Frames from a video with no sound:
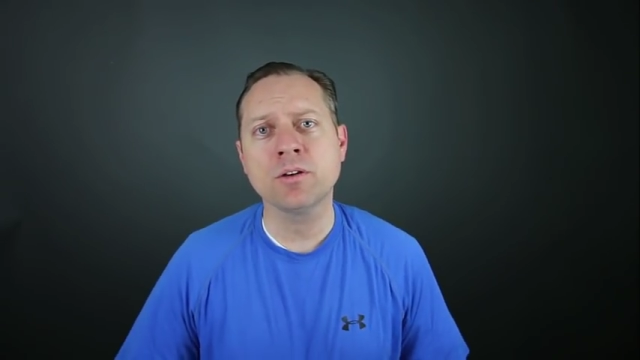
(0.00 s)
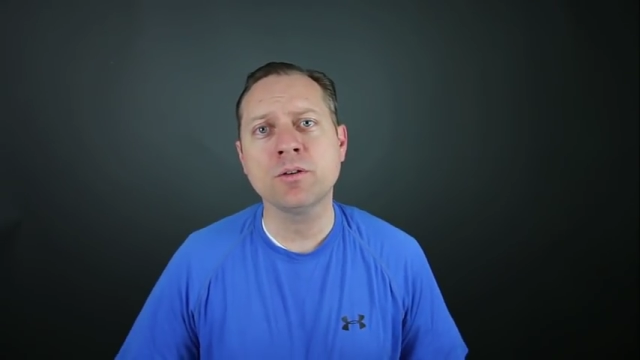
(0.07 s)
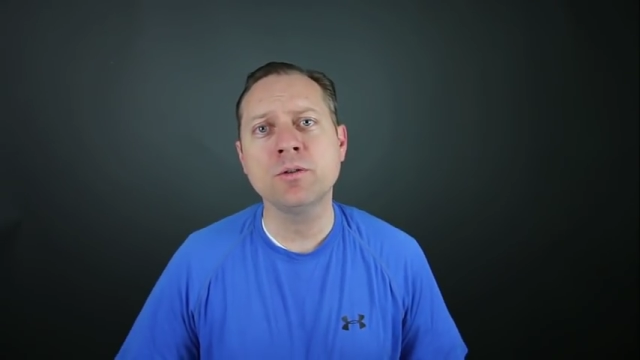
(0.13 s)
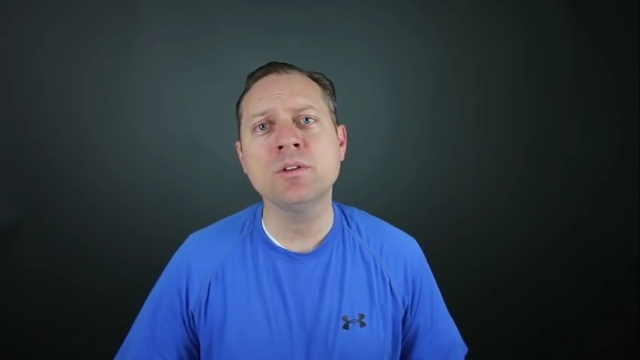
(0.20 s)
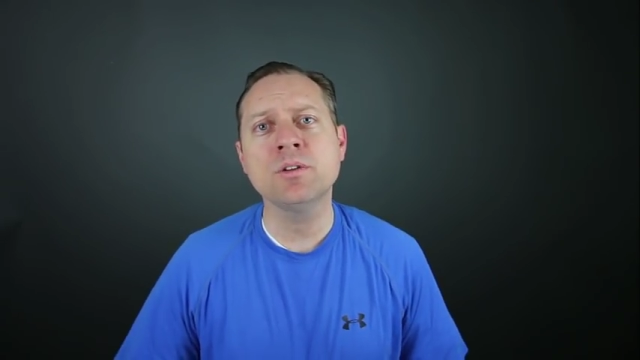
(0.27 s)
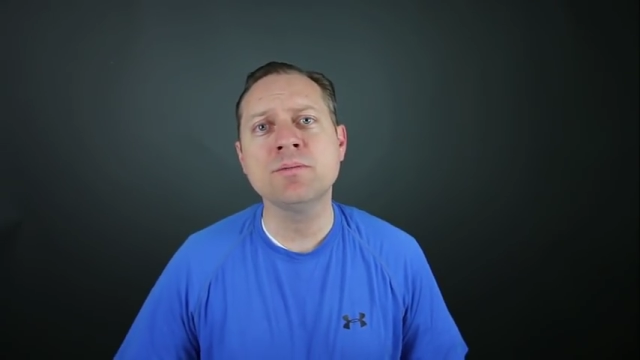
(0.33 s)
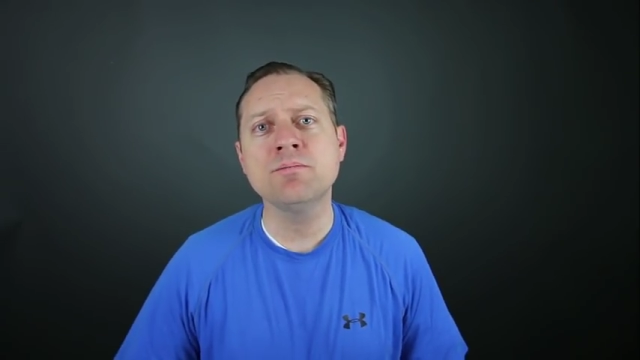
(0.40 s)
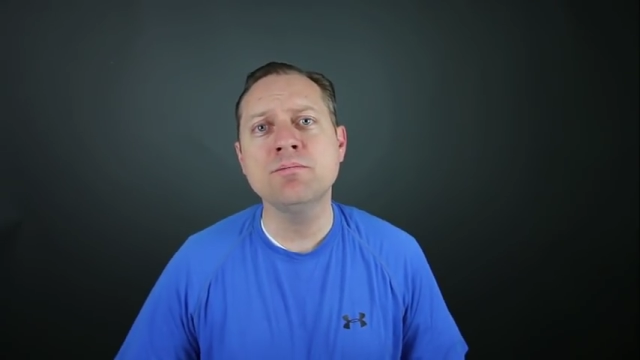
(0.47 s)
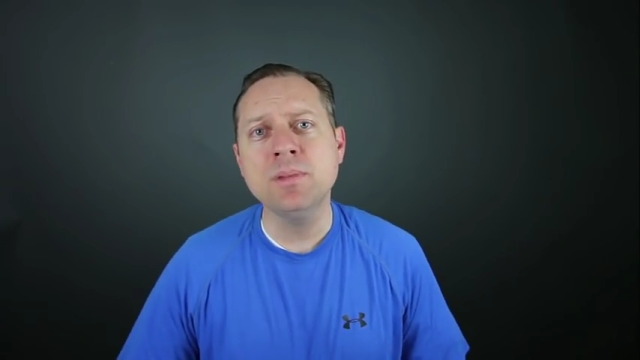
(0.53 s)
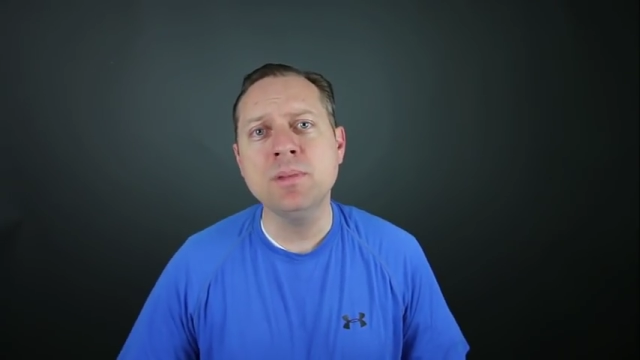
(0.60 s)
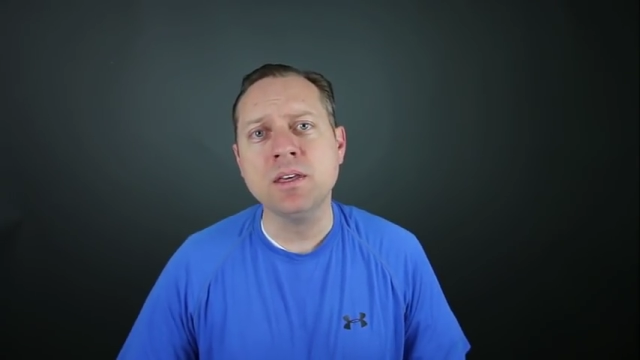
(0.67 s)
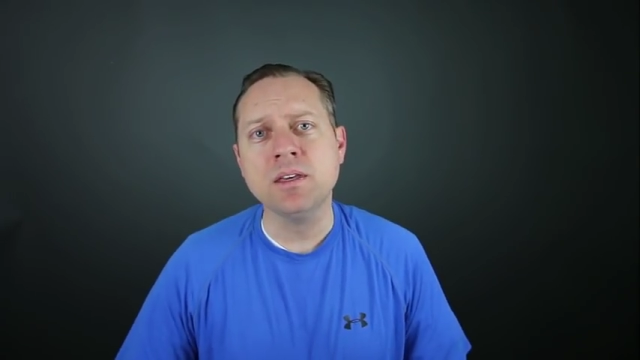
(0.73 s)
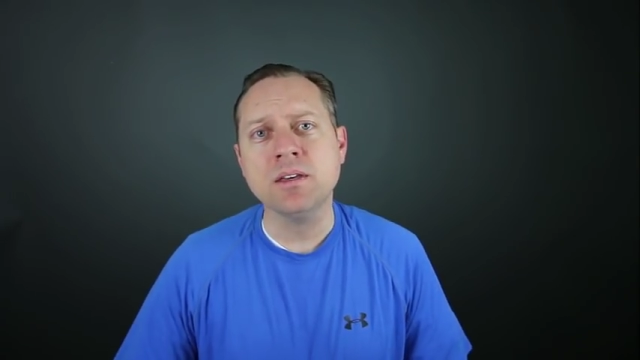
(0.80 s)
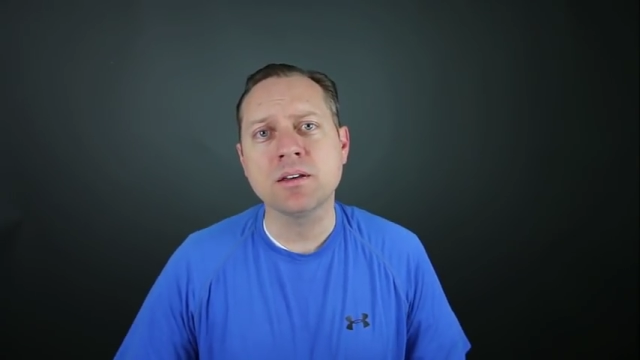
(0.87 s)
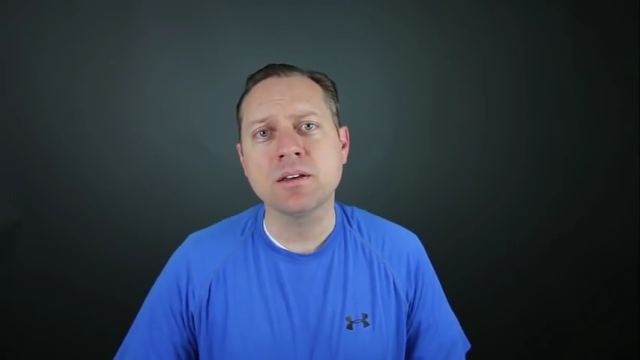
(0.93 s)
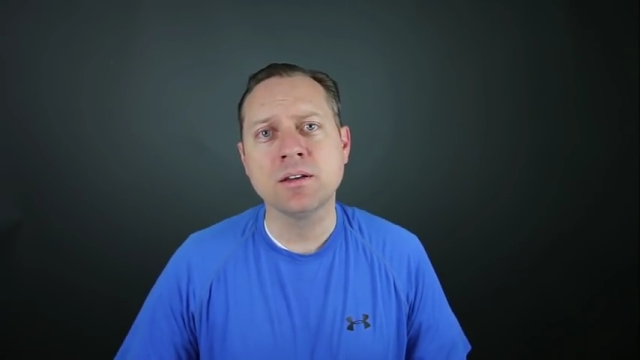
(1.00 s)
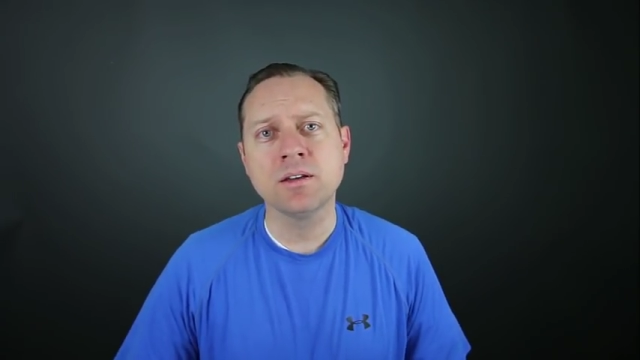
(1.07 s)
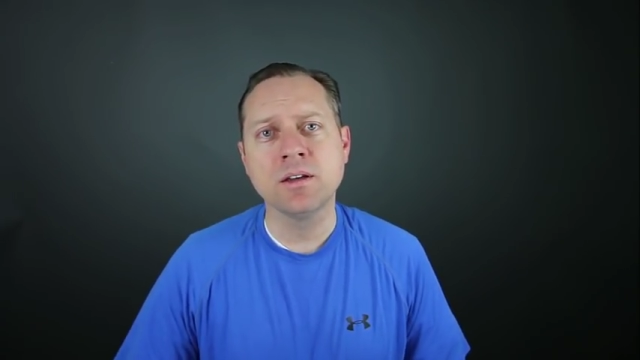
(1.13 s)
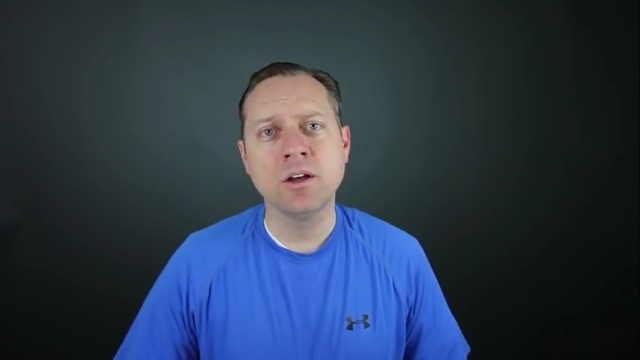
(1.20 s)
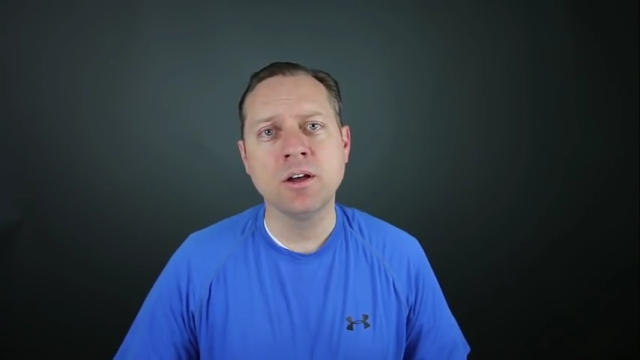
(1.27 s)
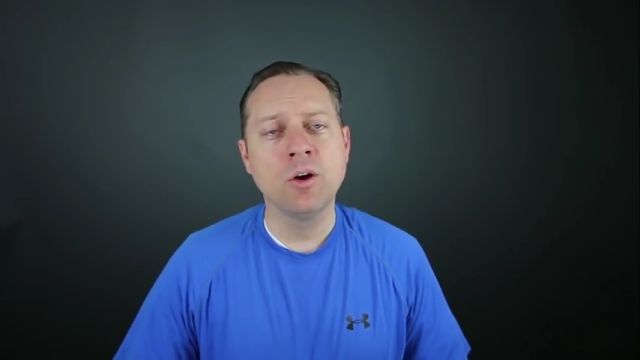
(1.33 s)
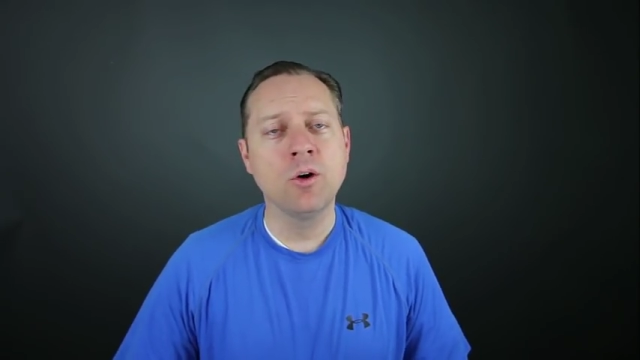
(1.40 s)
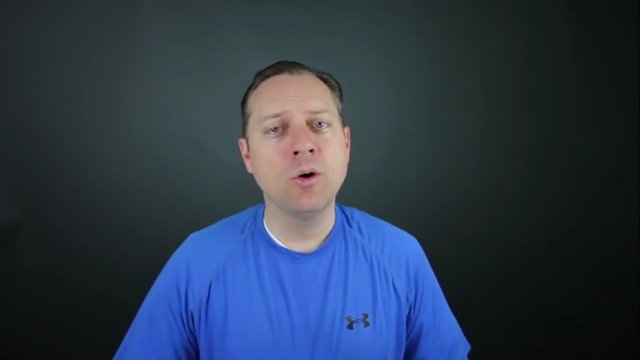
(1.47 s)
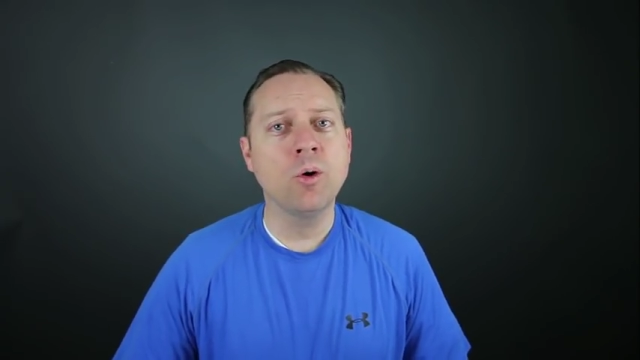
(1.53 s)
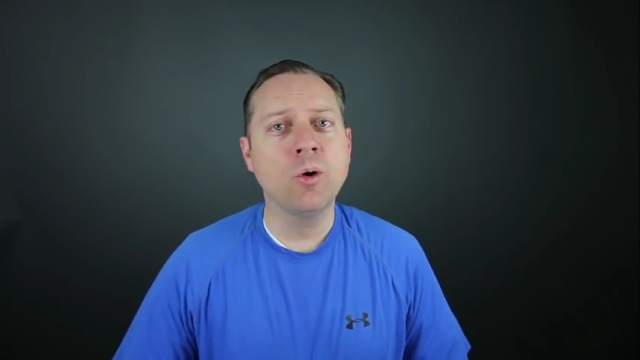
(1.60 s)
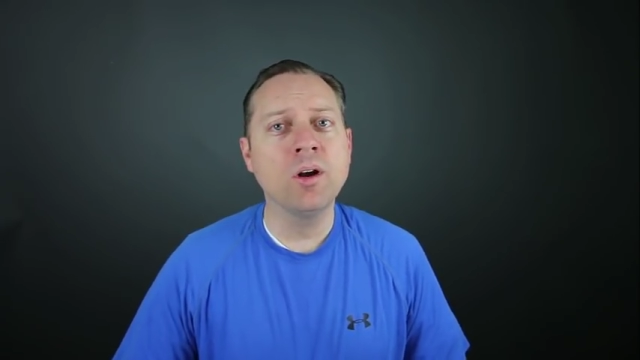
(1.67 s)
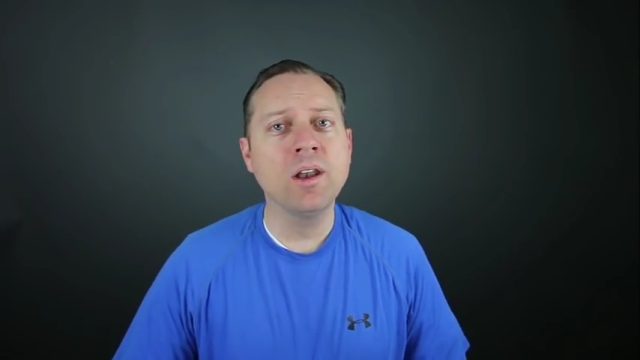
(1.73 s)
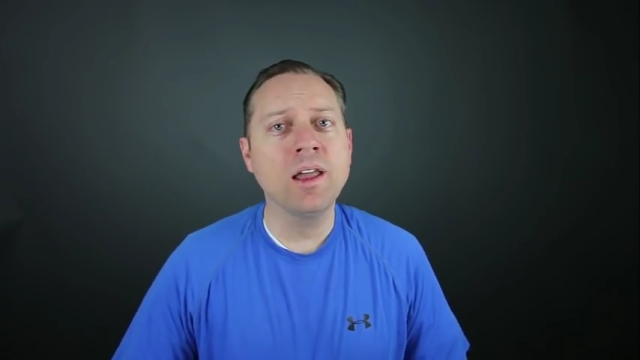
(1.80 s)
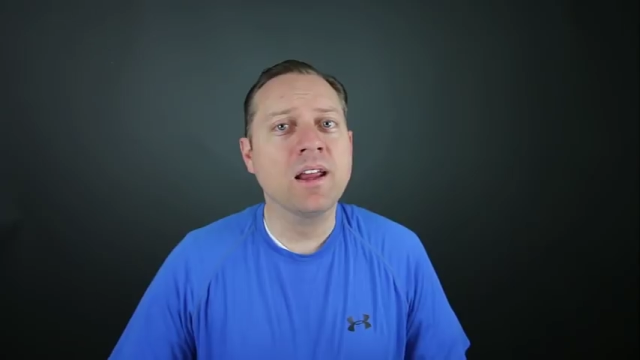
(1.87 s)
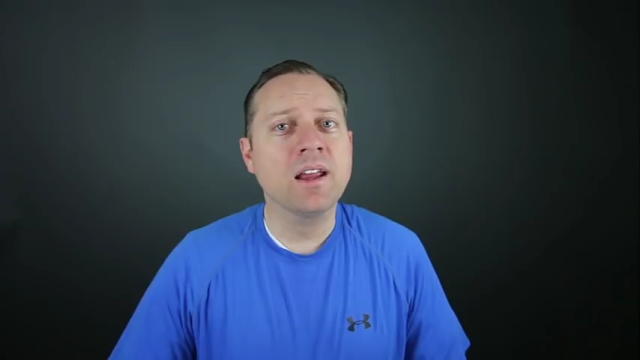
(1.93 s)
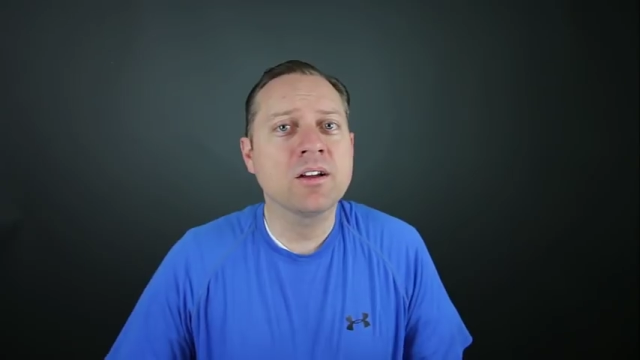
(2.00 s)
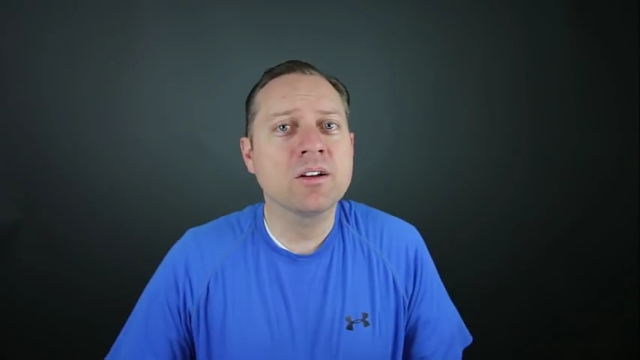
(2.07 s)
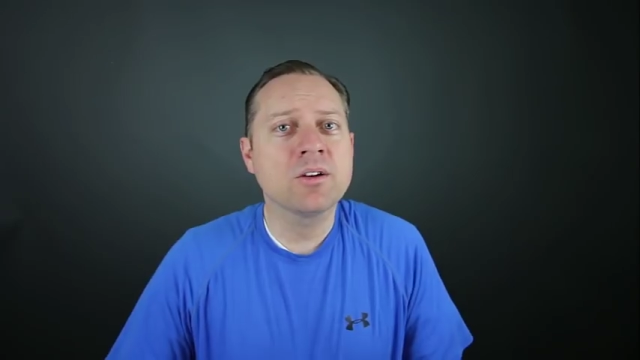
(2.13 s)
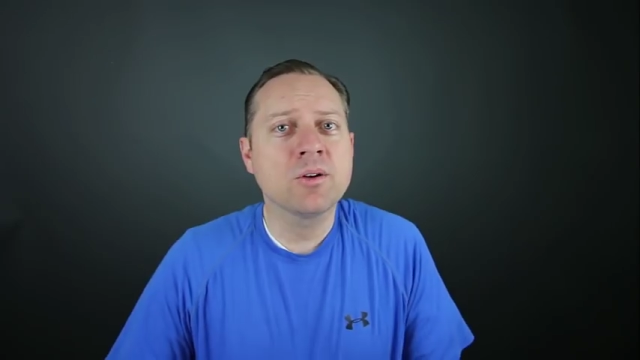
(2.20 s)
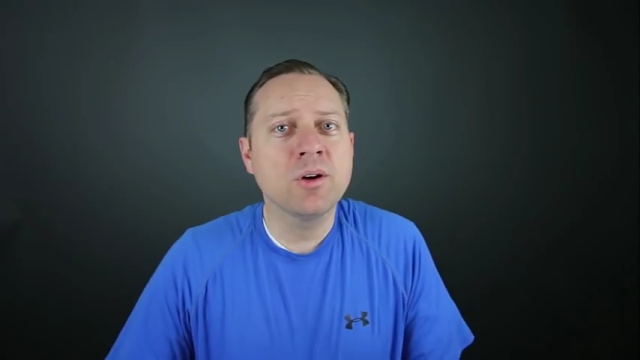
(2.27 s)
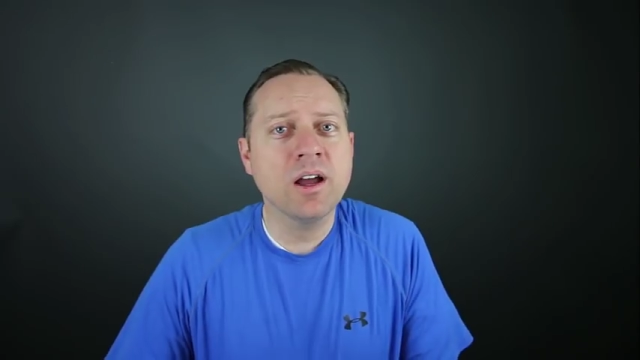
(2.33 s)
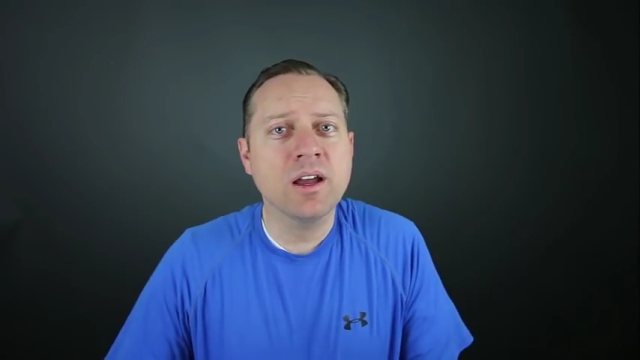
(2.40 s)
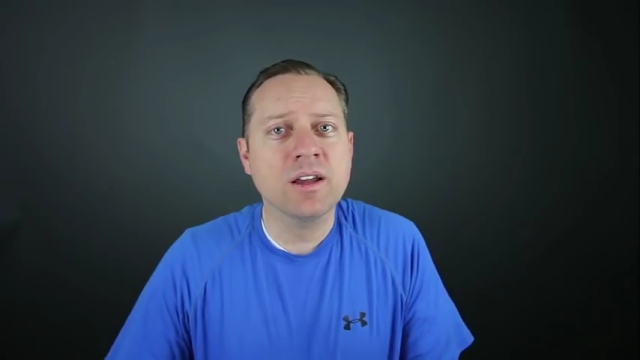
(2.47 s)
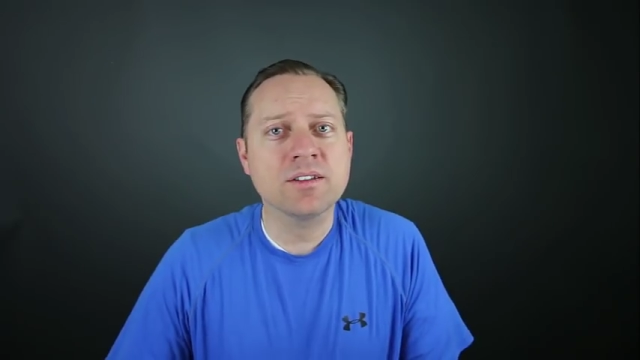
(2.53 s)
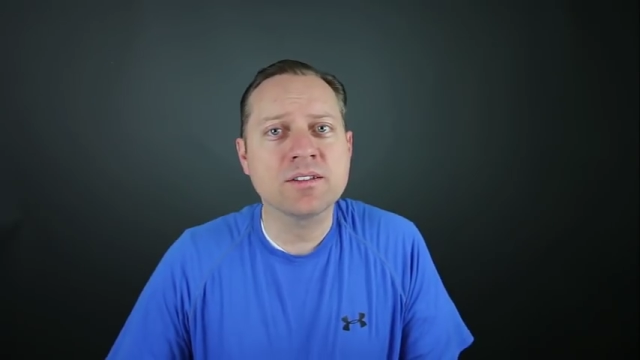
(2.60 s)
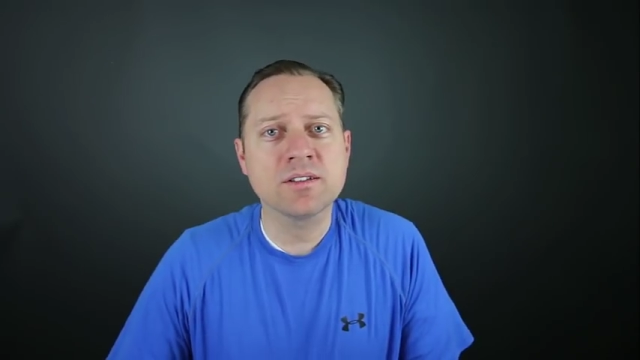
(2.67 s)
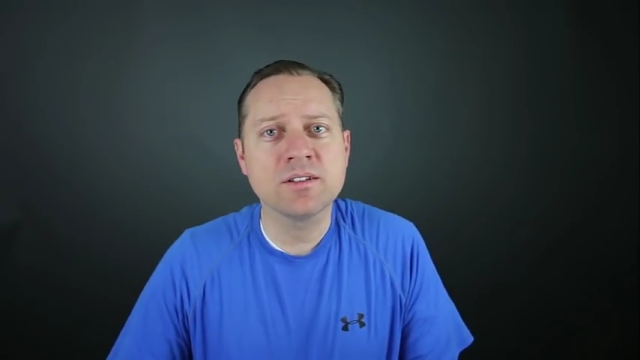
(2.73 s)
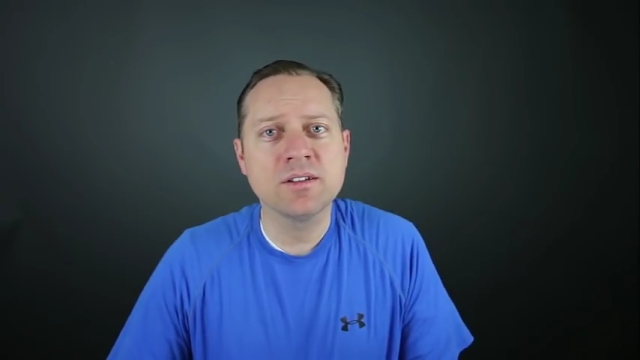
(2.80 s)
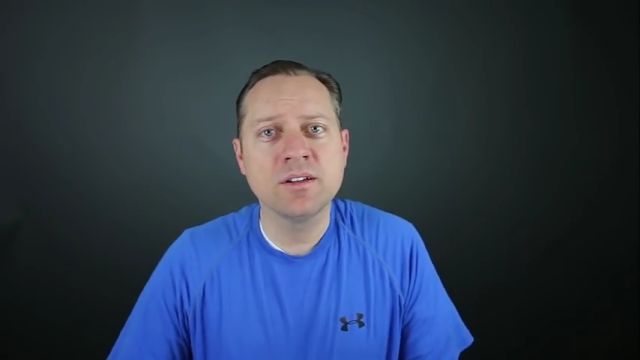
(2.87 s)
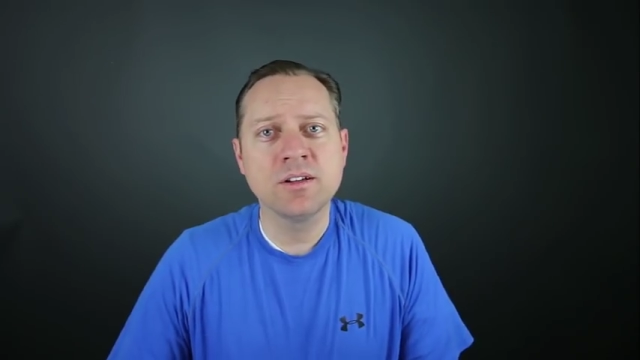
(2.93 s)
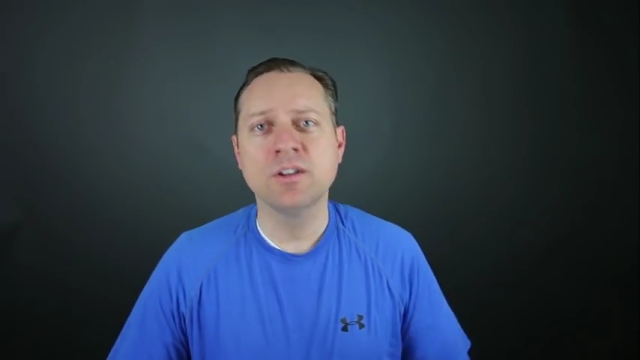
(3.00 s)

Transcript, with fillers: who was meek, or like Christ,